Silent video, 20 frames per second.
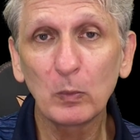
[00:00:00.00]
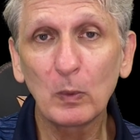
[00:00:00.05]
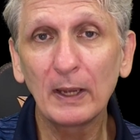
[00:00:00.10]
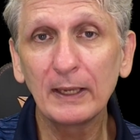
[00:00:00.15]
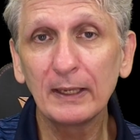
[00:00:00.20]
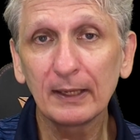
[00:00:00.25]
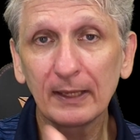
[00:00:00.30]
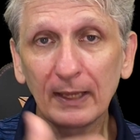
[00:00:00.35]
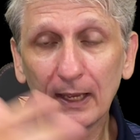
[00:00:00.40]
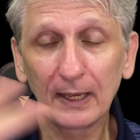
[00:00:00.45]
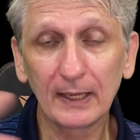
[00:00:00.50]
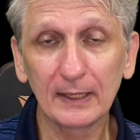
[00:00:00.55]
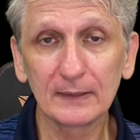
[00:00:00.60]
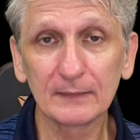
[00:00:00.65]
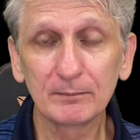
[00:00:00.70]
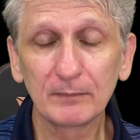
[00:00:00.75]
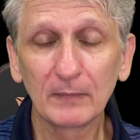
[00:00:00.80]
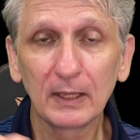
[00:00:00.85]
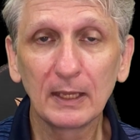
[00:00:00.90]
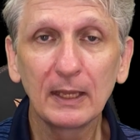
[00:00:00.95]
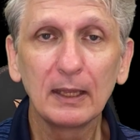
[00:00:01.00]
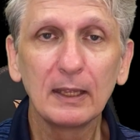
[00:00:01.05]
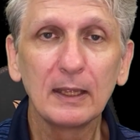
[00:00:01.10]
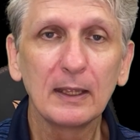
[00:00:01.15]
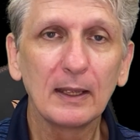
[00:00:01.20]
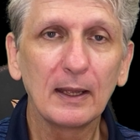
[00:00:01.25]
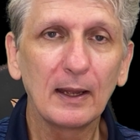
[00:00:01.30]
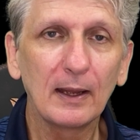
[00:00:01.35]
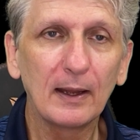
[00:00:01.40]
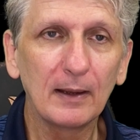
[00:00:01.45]
Um, it wasn't until
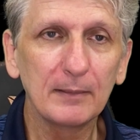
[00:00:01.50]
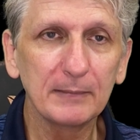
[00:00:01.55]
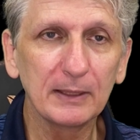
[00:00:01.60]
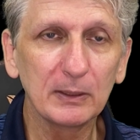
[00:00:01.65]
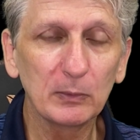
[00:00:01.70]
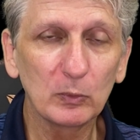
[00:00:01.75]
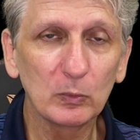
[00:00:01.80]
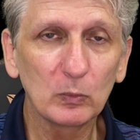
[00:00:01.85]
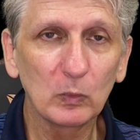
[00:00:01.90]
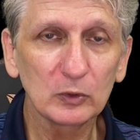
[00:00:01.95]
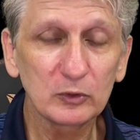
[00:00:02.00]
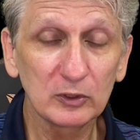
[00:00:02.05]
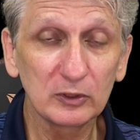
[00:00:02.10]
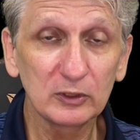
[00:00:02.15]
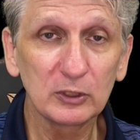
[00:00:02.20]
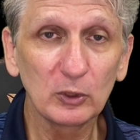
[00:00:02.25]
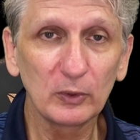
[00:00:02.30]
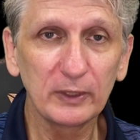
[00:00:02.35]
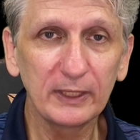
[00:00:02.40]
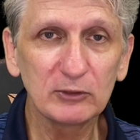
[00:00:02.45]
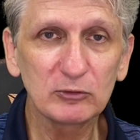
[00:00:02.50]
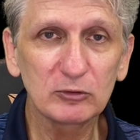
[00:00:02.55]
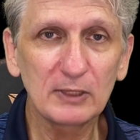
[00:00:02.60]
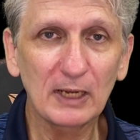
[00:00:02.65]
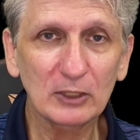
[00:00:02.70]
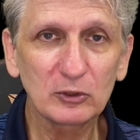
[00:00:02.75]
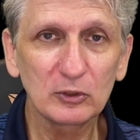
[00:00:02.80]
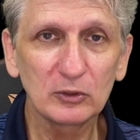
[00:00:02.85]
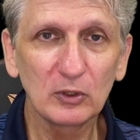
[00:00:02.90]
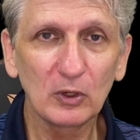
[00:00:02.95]
the introduction of the
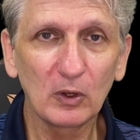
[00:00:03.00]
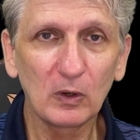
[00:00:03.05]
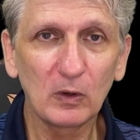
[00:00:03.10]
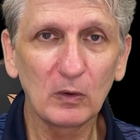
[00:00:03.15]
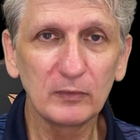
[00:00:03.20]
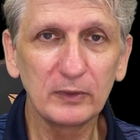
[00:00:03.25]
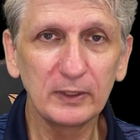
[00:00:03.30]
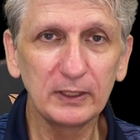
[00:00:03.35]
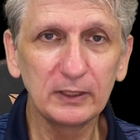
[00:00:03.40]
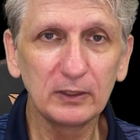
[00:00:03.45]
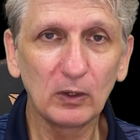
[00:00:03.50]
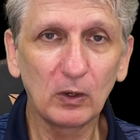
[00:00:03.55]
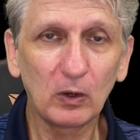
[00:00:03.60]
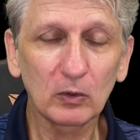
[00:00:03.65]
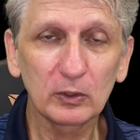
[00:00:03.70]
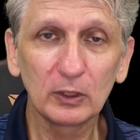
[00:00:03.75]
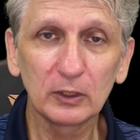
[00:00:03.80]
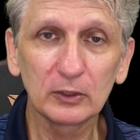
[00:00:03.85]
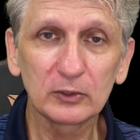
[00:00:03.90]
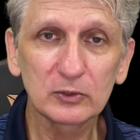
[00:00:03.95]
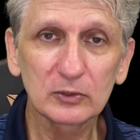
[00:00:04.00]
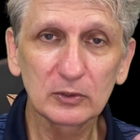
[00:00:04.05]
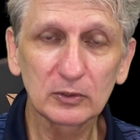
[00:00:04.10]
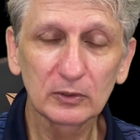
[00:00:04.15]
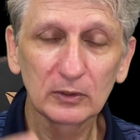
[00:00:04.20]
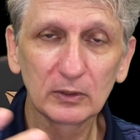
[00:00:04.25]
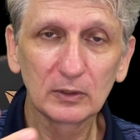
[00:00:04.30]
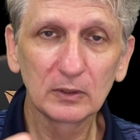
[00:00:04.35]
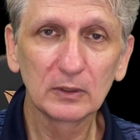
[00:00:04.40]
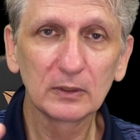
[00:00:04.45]
Oculus virtual reality
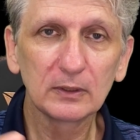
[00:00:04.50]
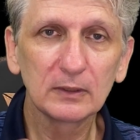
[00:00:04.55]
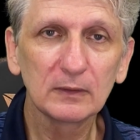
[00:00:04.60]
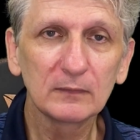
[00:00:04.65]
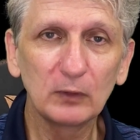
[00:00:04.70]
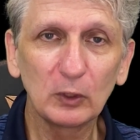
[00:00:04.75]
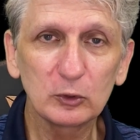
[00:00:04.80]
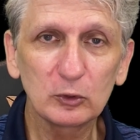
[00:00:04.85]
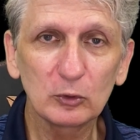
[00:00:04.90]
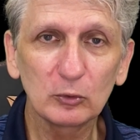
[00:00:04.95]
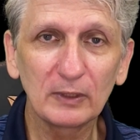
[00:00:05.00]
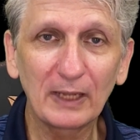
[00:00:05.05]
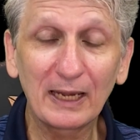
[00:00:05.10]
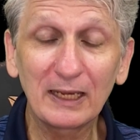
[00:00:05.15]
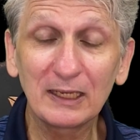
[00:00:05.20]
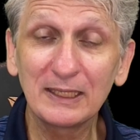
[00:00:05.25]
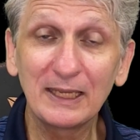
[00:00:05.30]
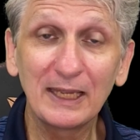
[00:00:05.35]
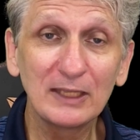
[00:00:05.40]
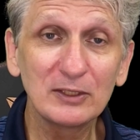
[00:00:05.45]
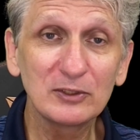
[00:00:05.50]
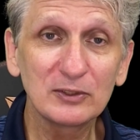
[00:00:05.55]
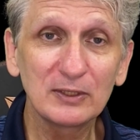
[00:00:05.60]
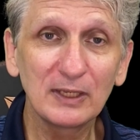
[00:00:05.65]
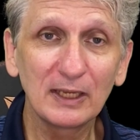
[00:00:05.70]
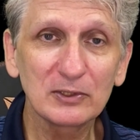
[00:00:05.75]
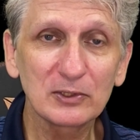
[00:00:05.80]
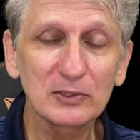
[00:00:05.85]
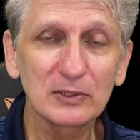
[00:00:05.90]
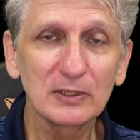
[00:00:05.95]
headsets and then the
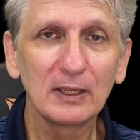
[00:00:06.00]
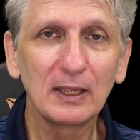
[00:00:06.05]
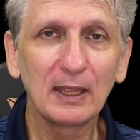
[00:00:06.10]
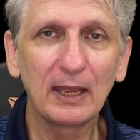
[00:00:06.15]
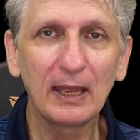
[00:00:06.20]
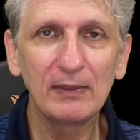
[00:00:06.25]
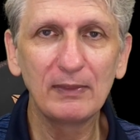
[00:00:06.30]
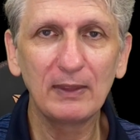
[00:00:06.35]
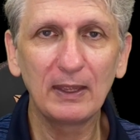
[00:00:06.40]
acquisition